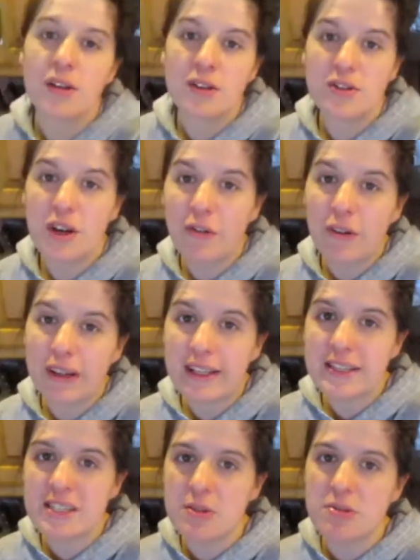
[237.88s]
Don't forget
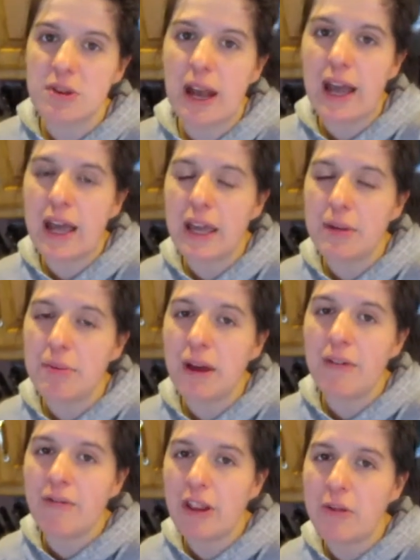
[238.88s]
to subscribe.
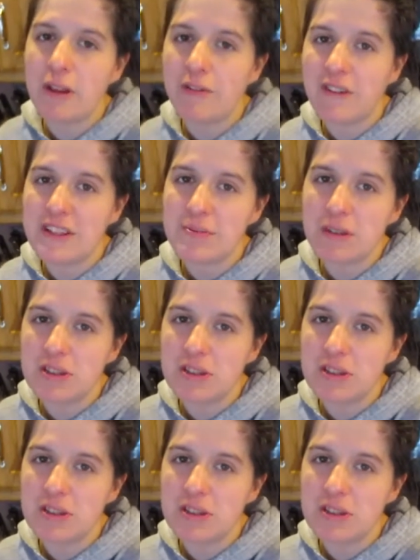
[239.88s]
Follow me on Facebook,